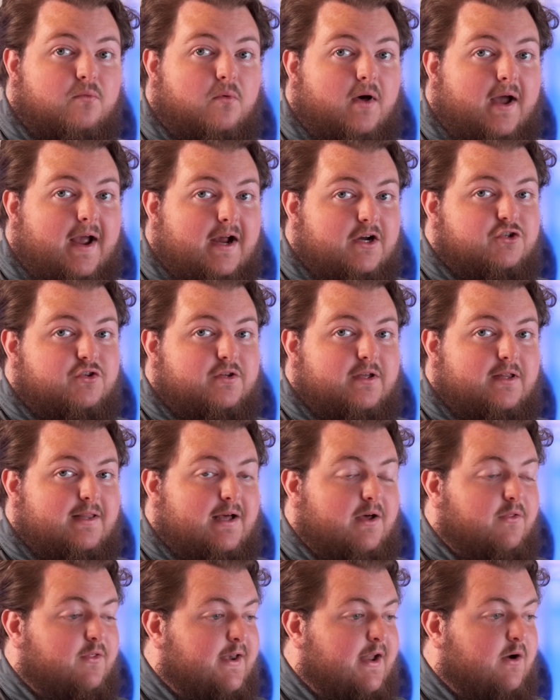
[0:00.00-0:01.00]
will actually
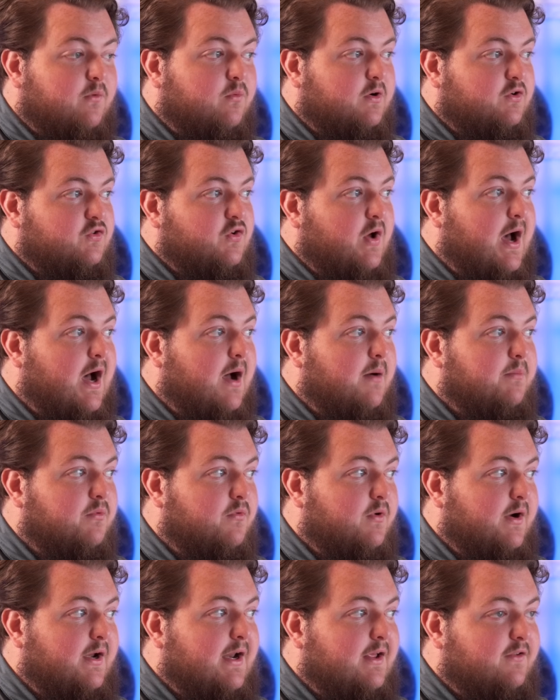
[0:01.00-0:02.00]
allow the network to
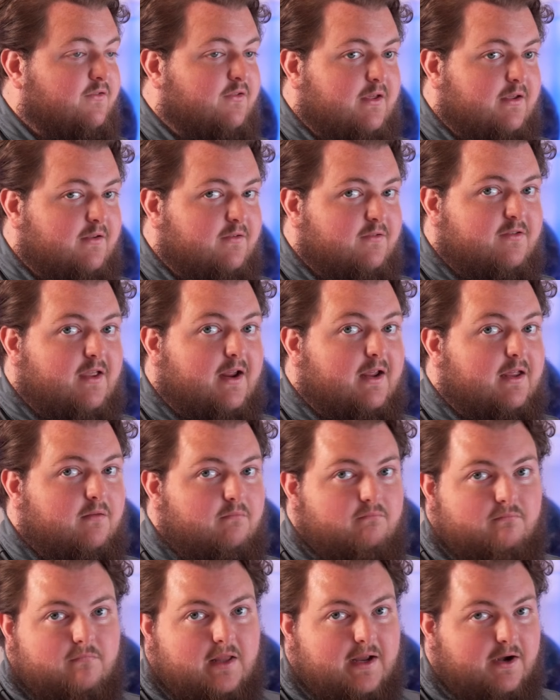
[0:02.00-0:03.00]
operate as a
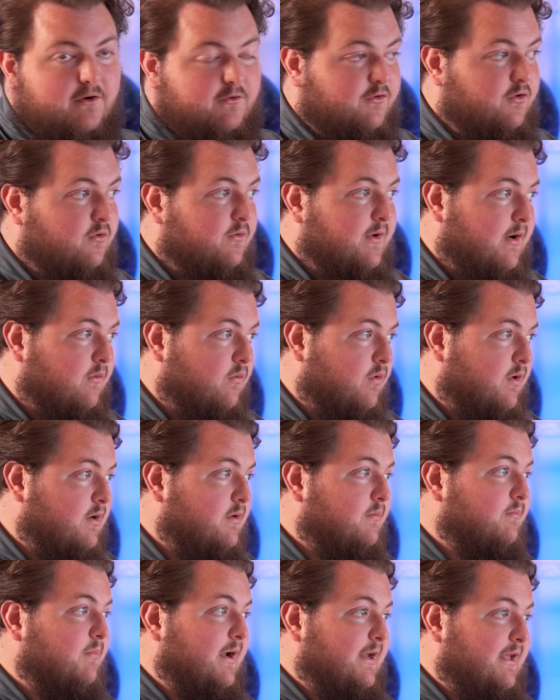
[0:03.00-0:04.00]
second layer 2
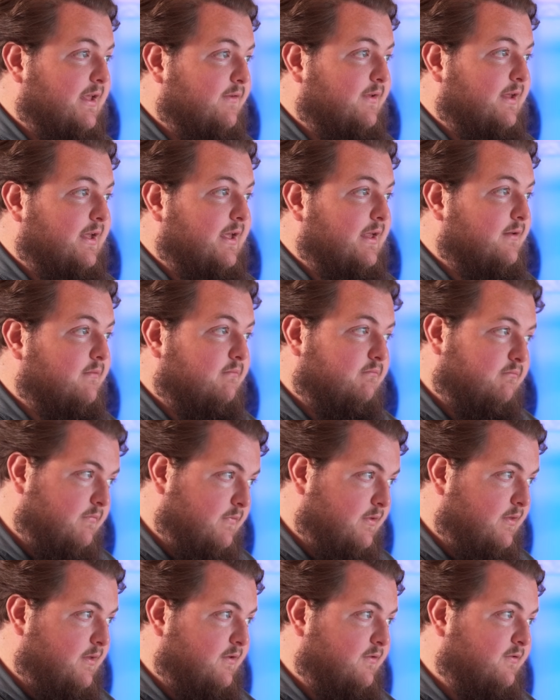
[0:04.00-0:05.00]
network by giving it
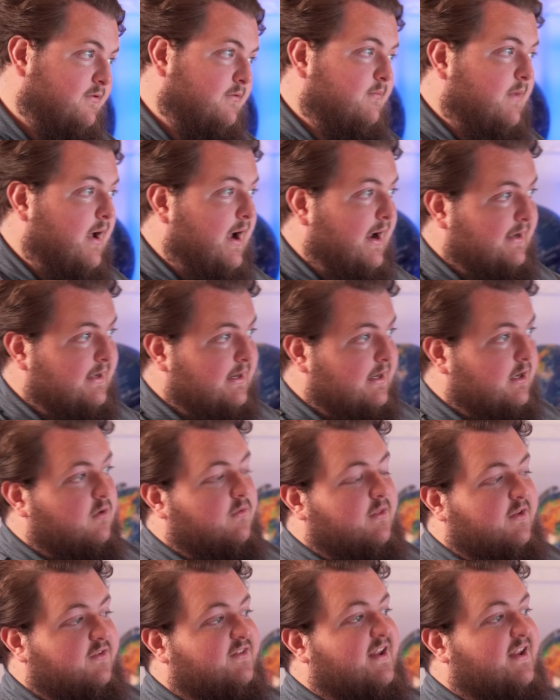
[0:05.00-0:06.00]
this ID or this